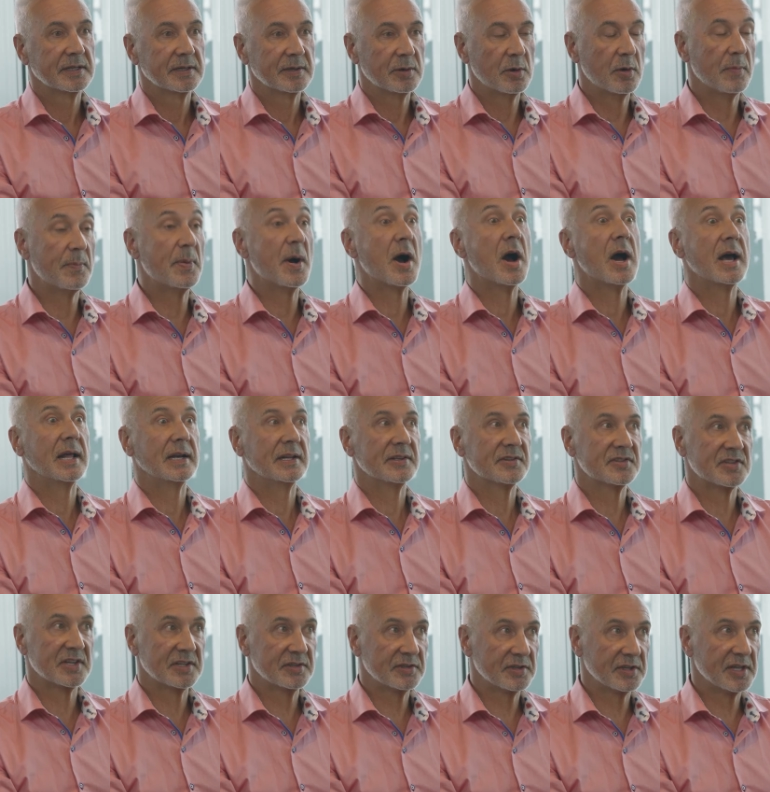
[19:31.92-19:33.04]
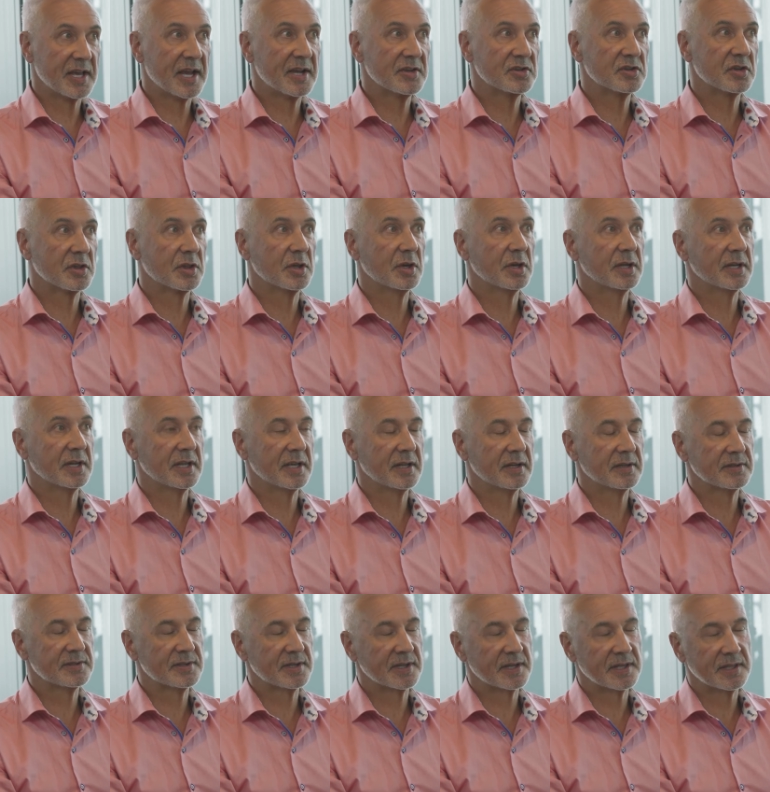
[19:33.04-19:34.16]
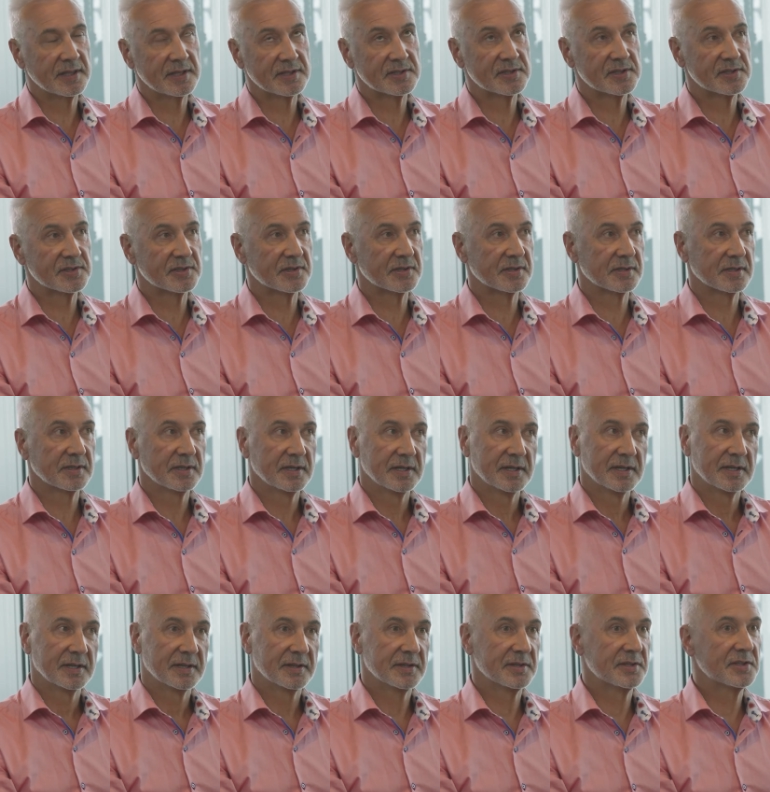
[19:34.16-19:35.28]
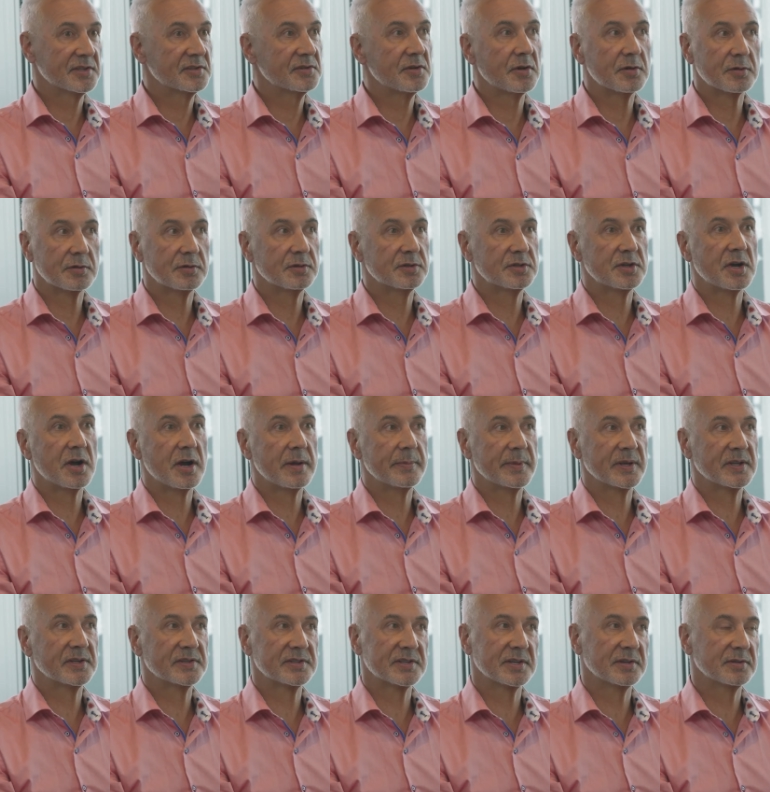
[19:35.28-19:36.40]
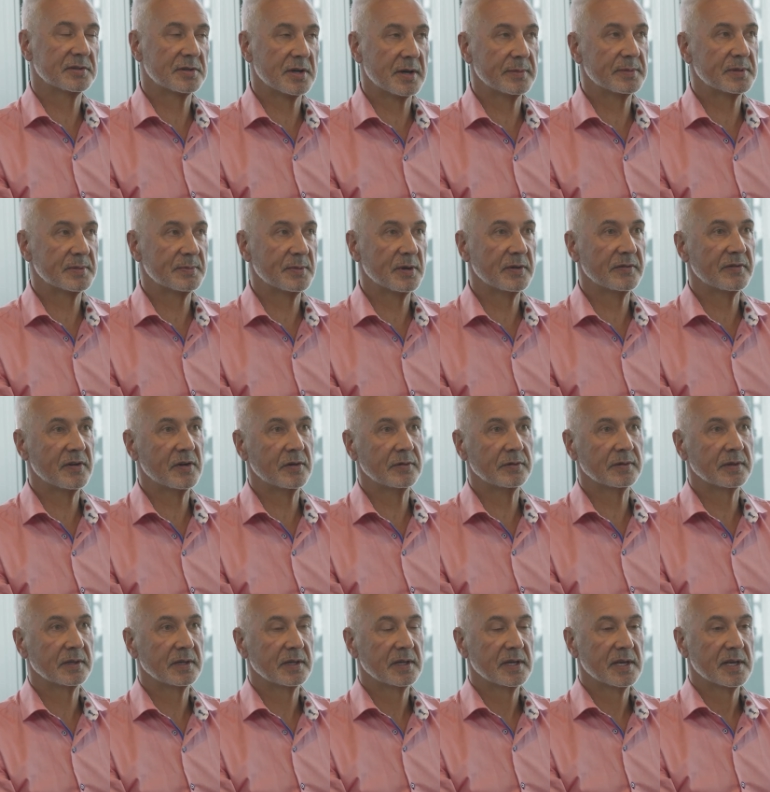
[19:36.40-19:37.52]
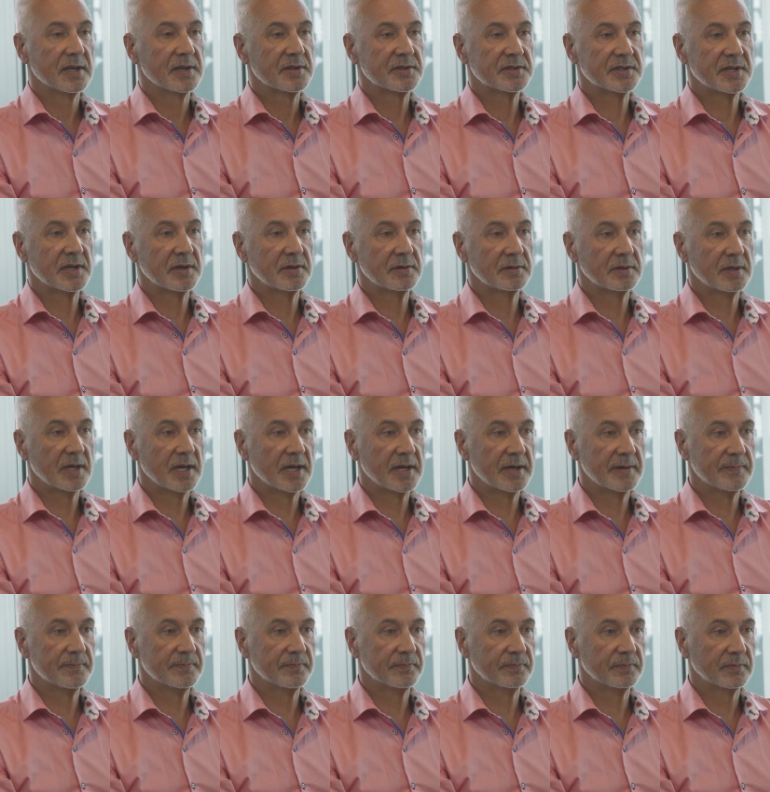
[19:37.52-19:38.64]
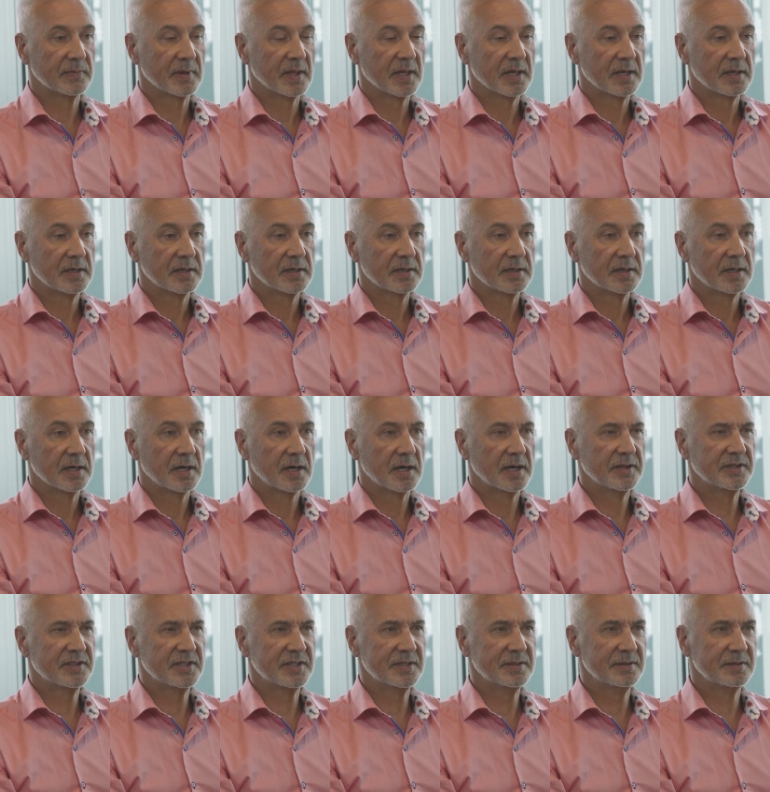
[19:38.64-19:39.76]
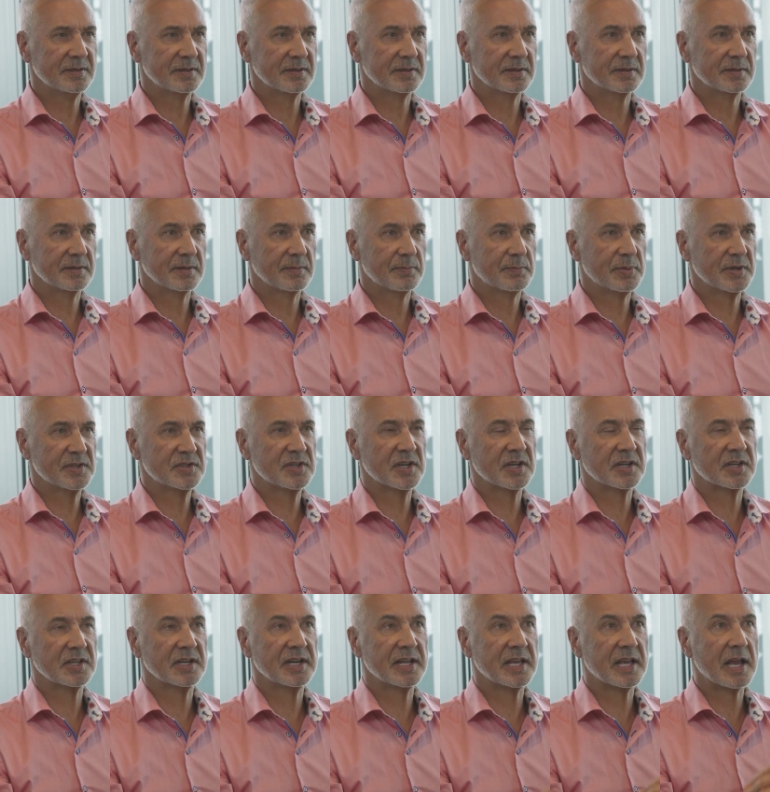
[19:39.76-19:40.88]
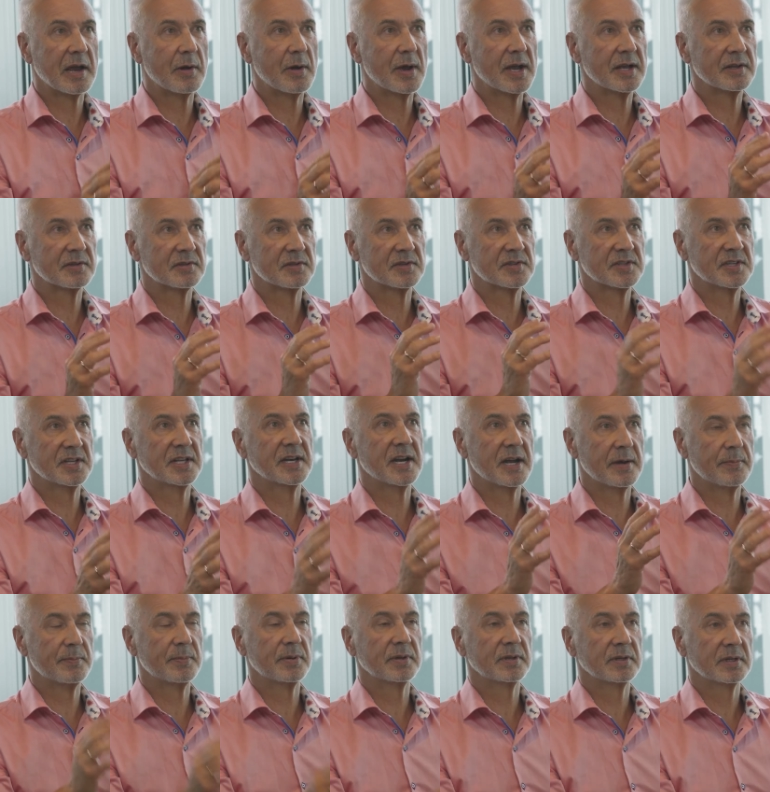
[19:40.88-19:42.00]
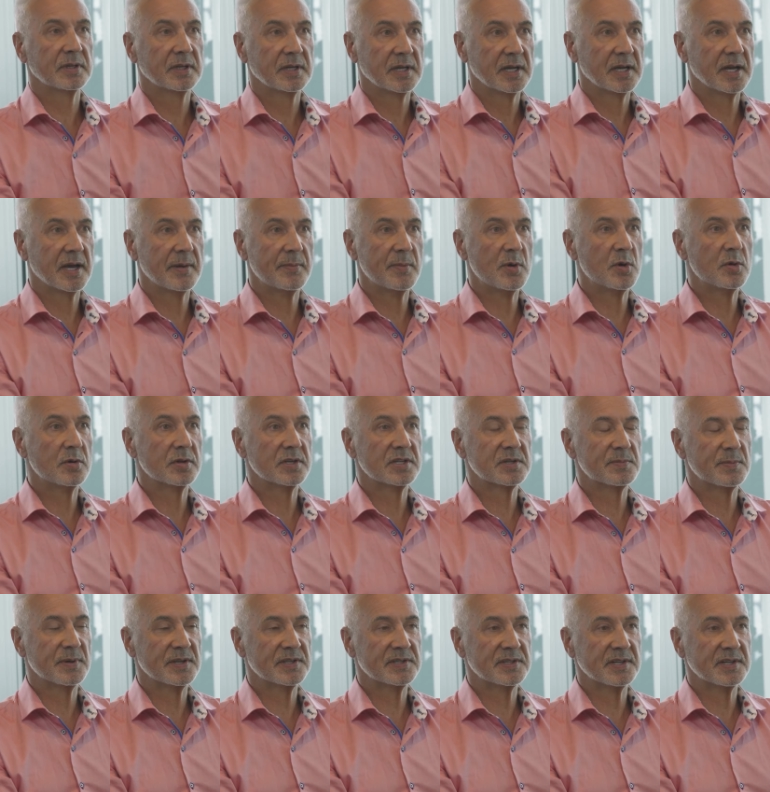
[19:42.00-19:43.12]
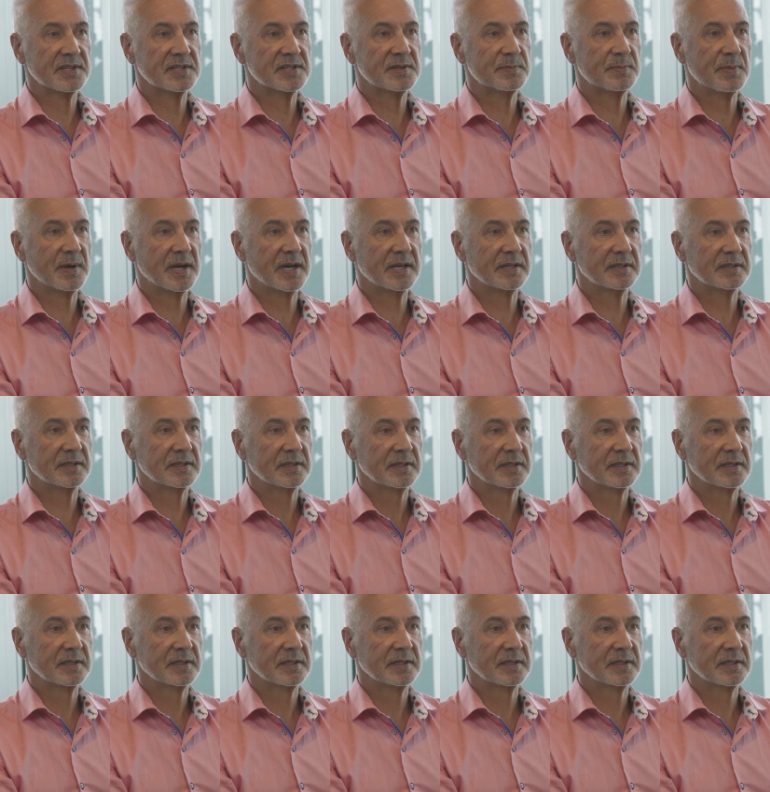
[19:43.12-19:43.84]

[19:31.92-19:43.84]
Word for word: or pilots under the age of 30. And I was thinking, this is, this is not good timing, so time to move on. Right. So um, I didn't particularly go out to set up a mortgage business, but